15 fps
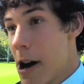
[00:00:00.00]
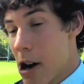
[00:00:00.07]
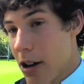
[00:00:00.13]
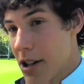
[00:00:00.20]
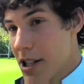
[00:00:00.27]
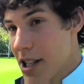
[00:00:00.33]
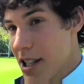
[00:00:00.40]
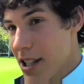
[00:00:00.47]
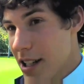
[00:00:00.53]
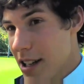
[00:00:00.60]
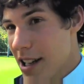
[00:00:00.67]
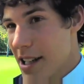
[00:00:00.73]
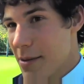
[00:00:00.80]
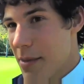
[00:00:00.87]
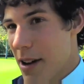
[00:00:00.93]
Biology
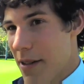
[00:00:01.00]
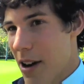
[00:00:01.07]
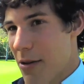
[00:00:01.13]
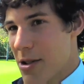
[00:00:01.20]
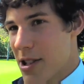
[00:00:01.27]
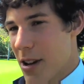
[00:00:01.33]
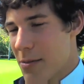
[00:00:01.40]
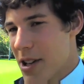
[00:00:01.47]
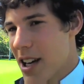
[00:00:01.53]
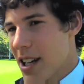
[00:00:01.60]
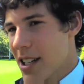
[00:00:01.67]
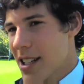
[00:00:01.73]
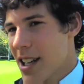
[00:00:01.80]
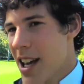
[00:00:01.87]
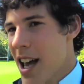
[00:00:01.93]
is my favourite
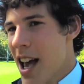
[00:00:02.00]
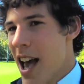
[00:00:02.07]
subject,